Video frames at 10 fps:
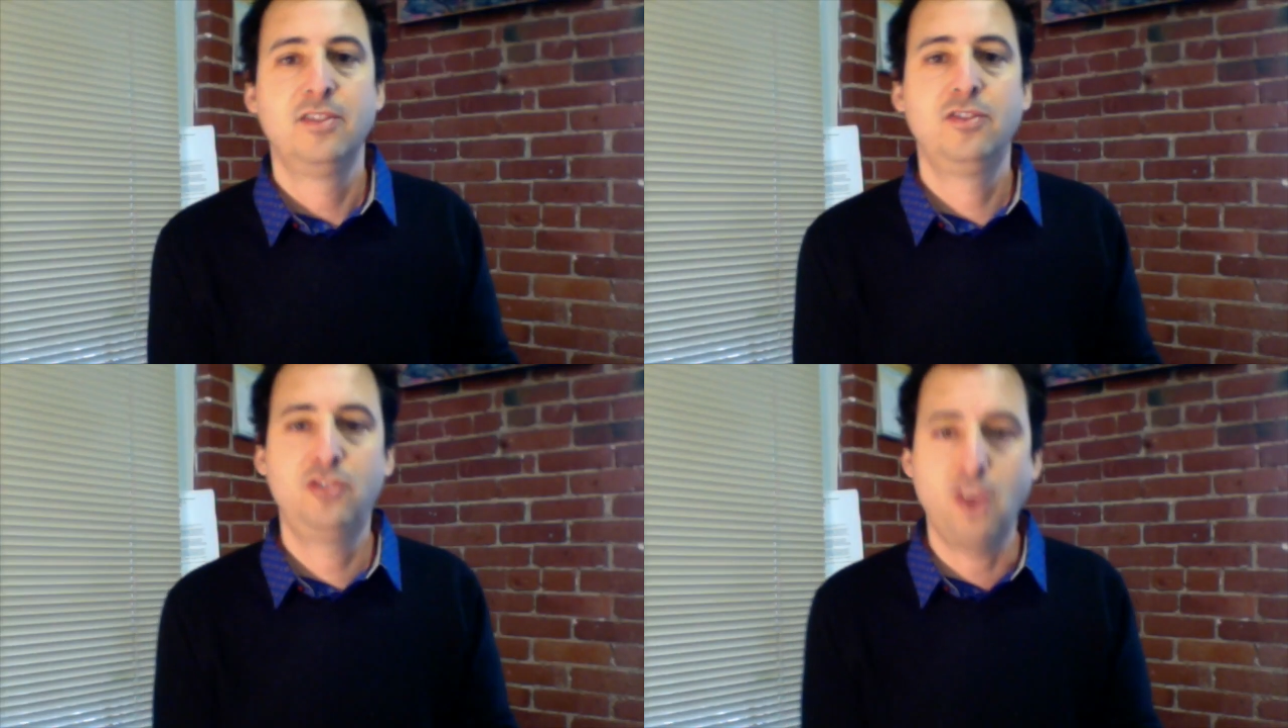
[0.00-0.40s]

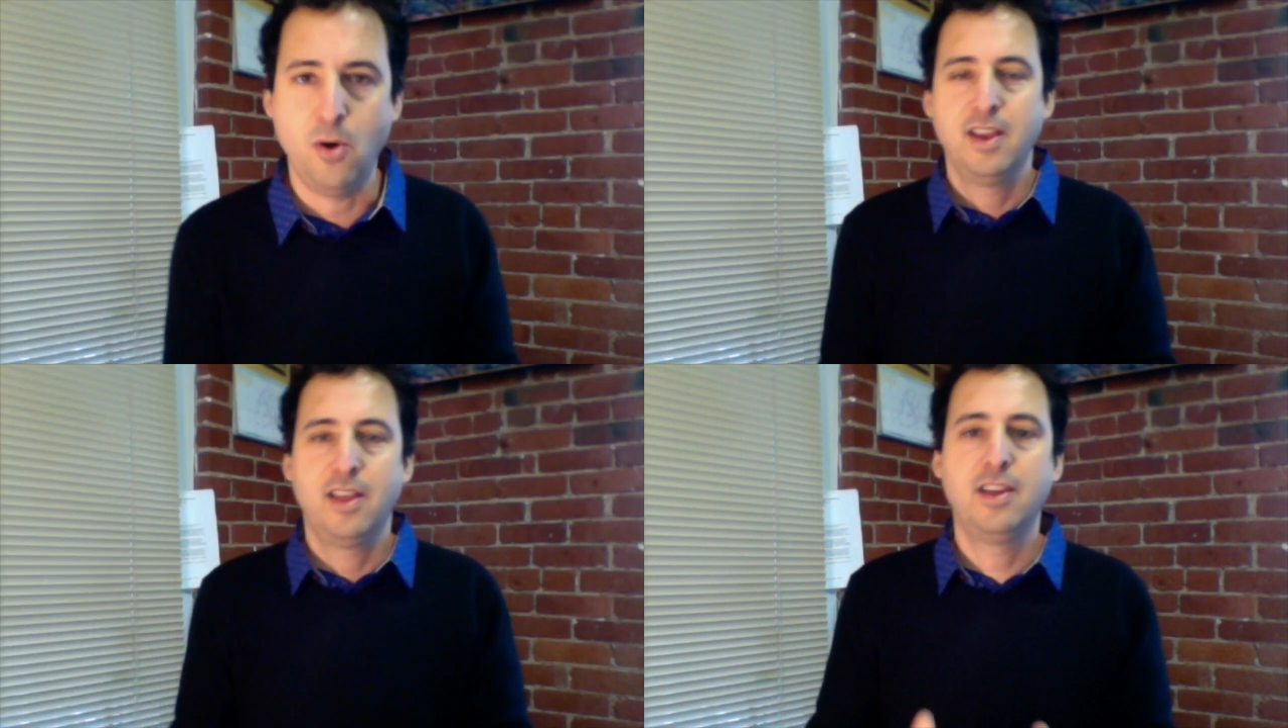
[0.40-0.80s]

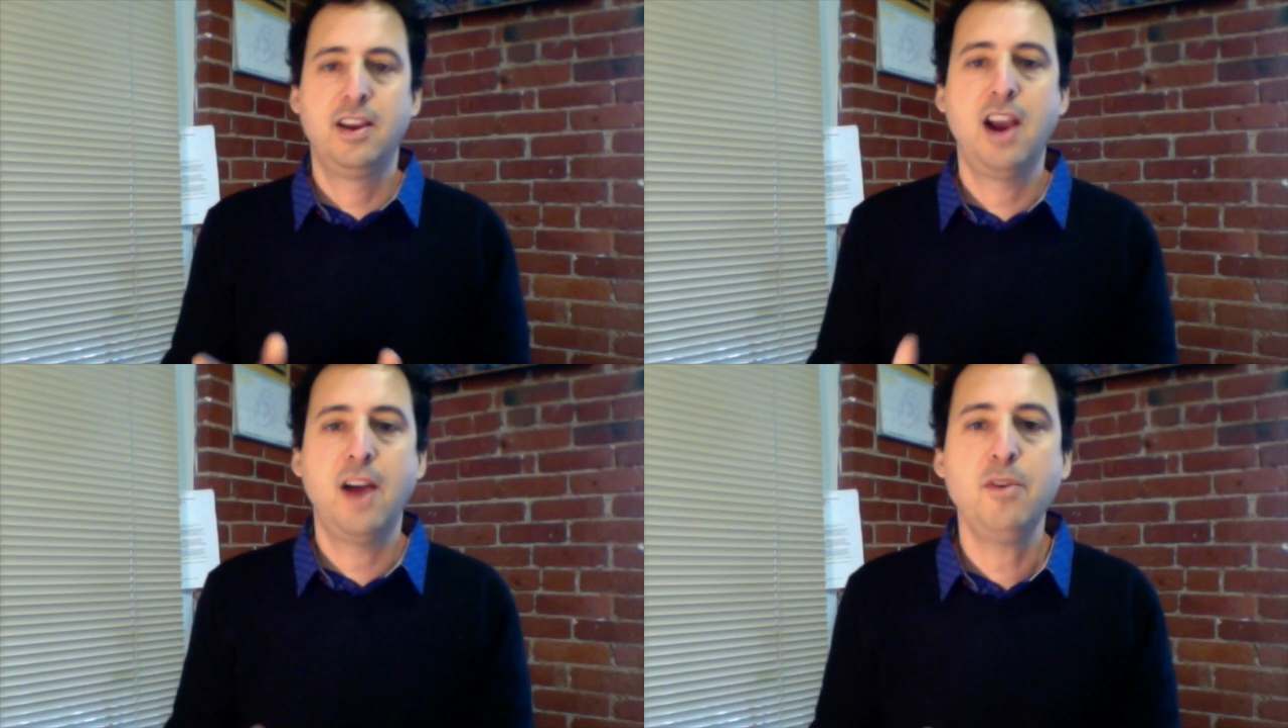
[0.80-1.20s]
So the
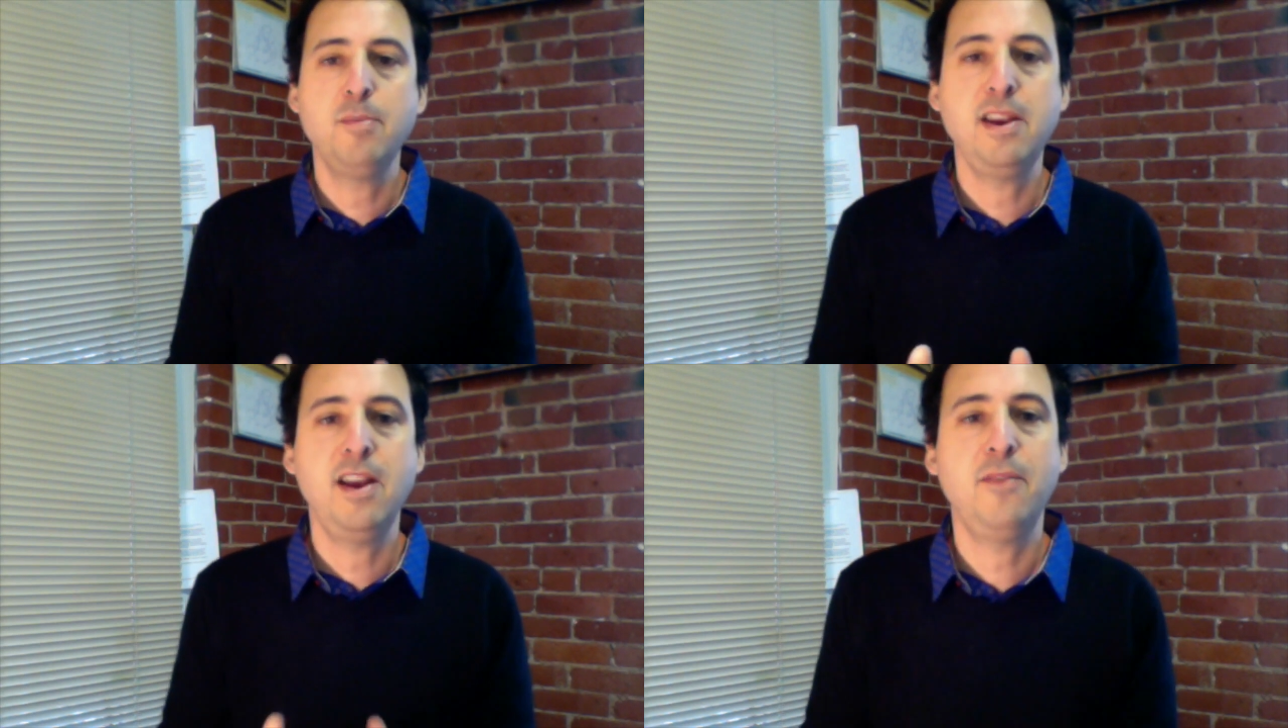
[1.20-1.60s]

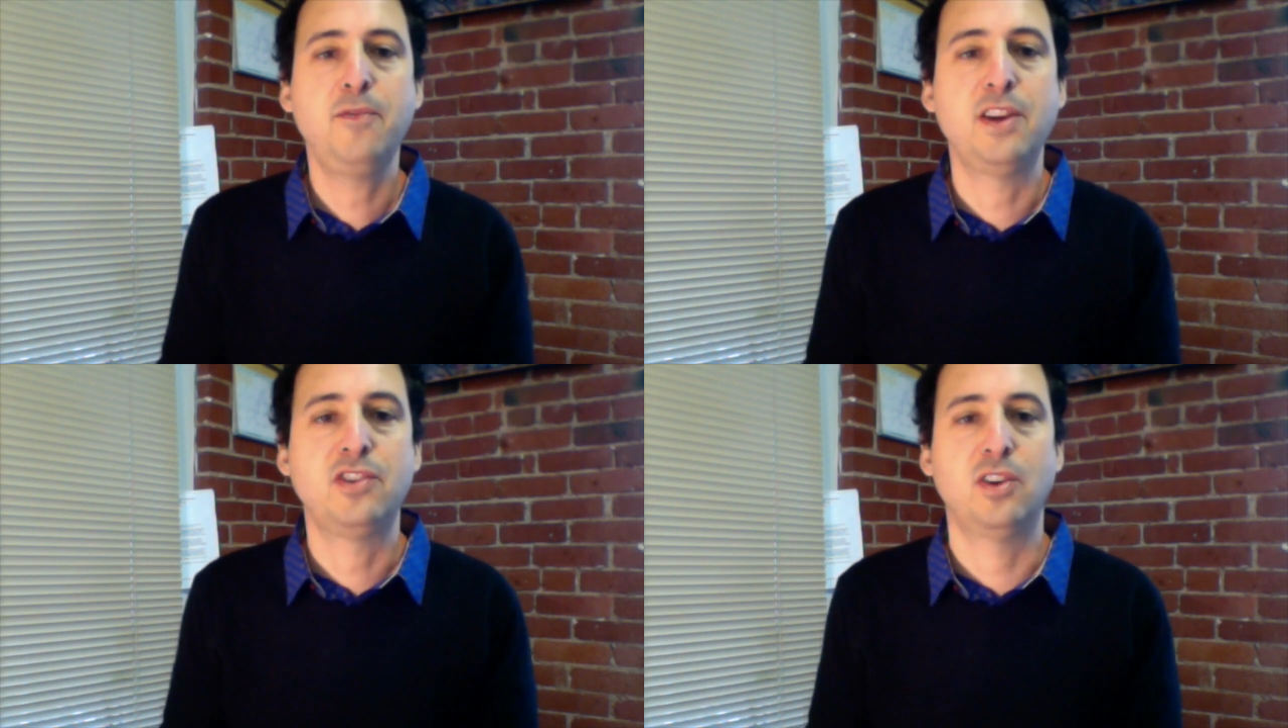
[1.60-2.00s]
government
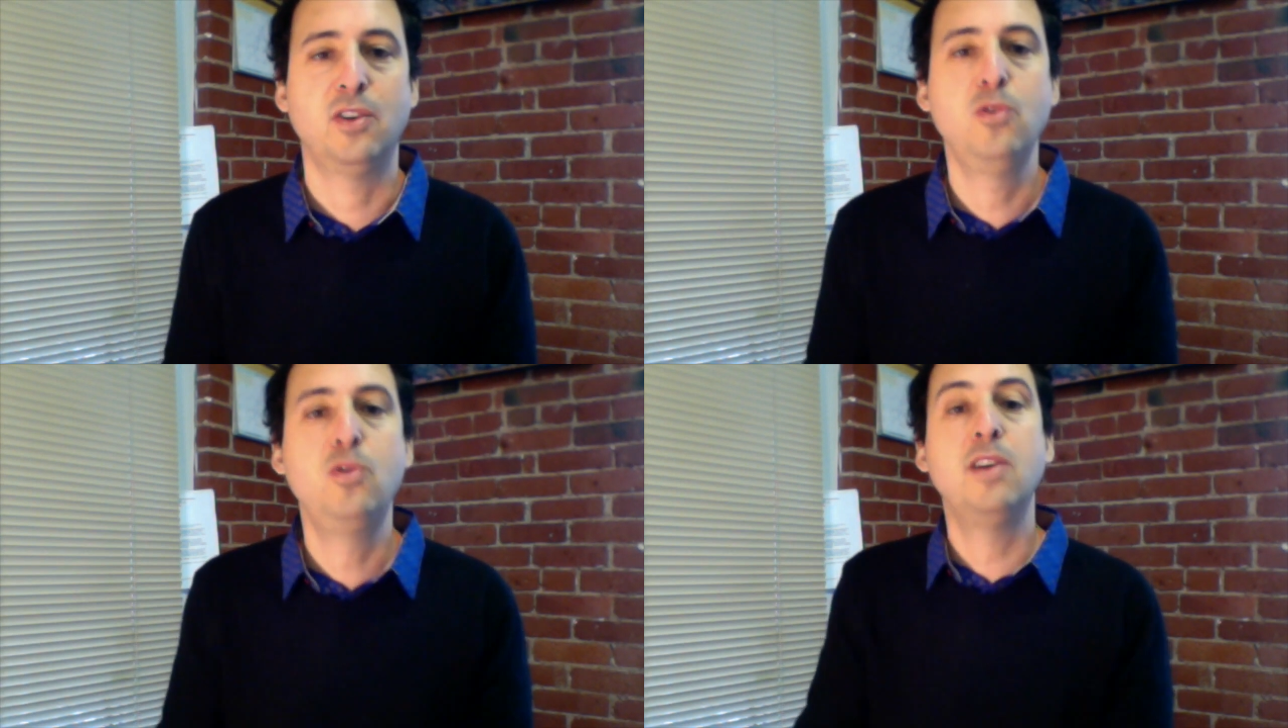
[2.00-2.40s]
official
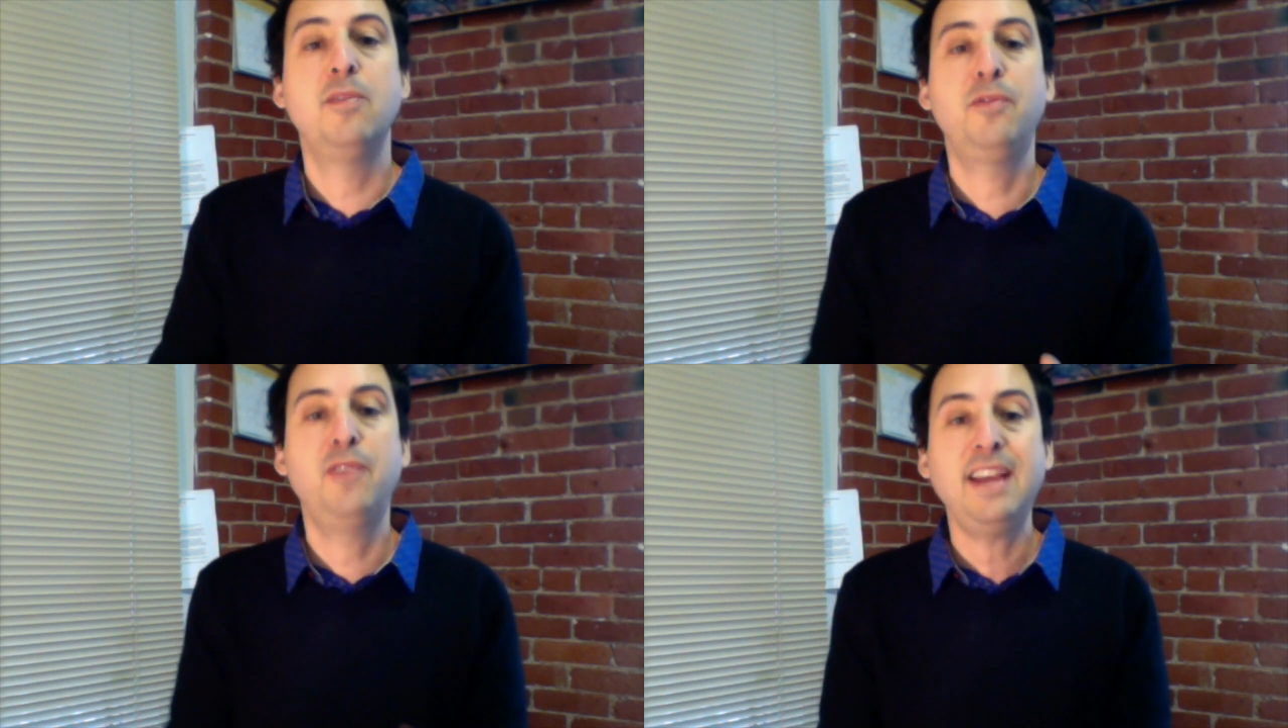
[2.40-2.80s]
who could
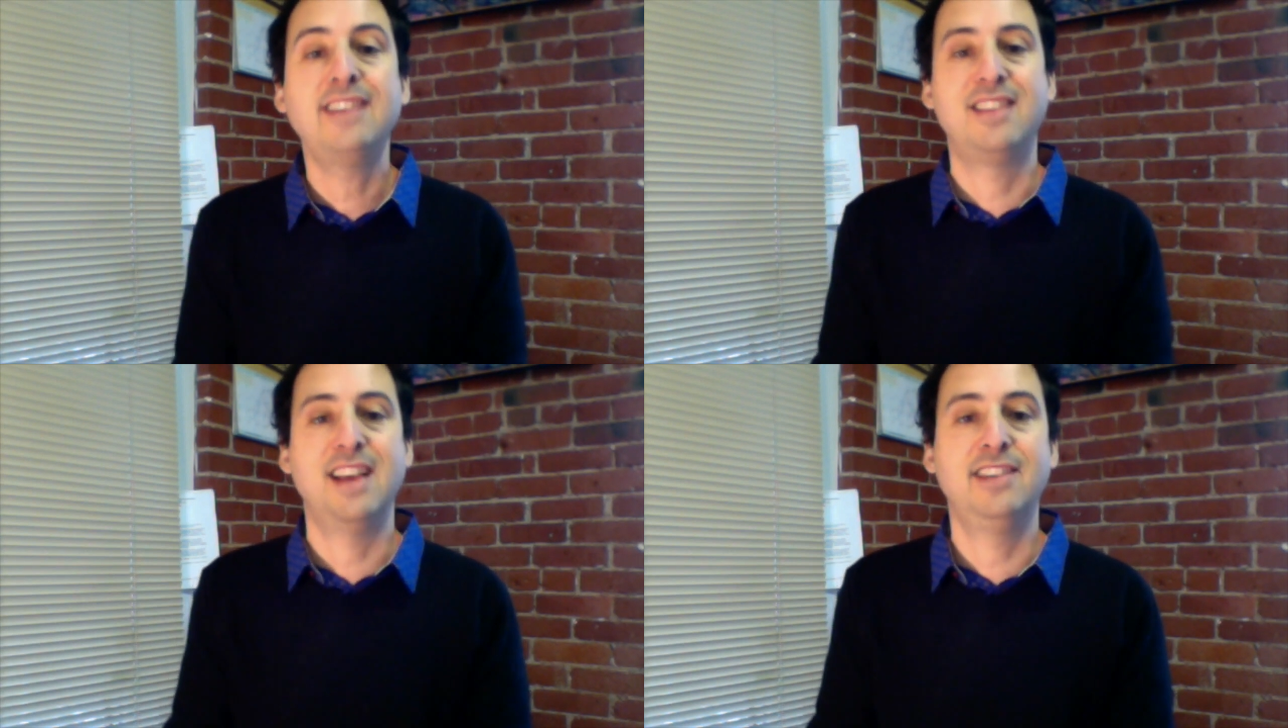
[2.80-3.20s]

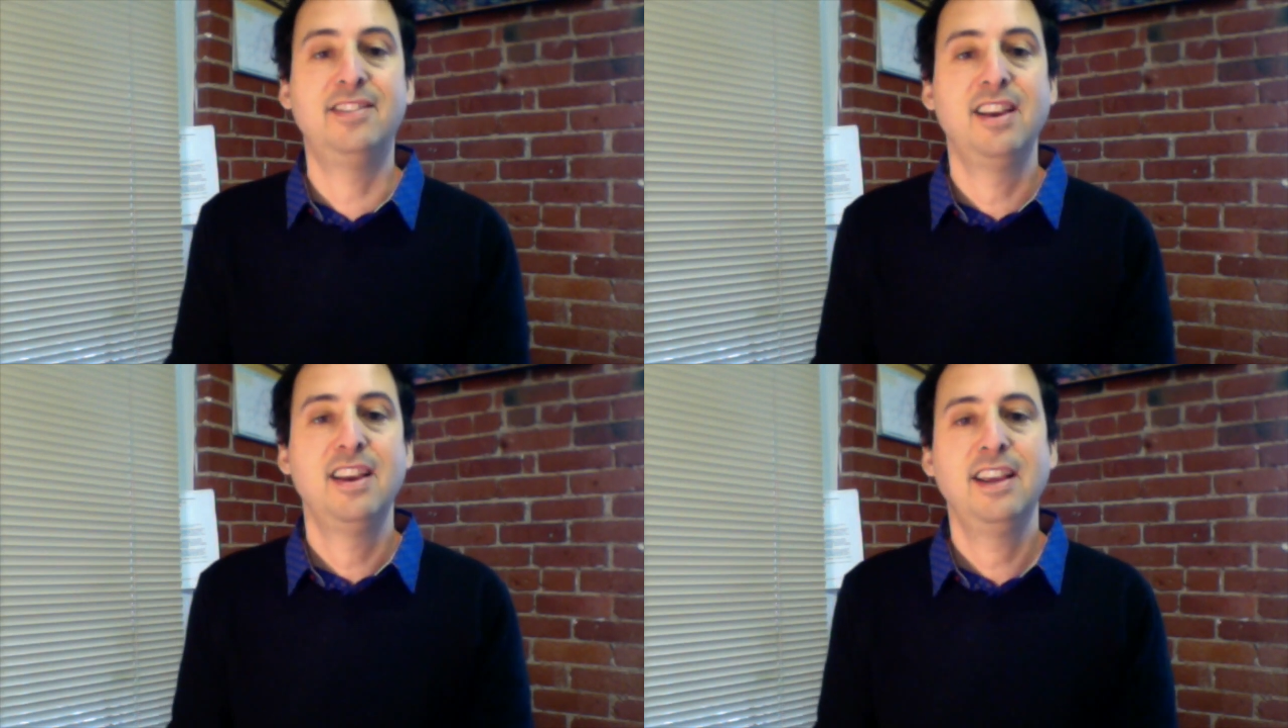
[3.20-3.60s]
fix this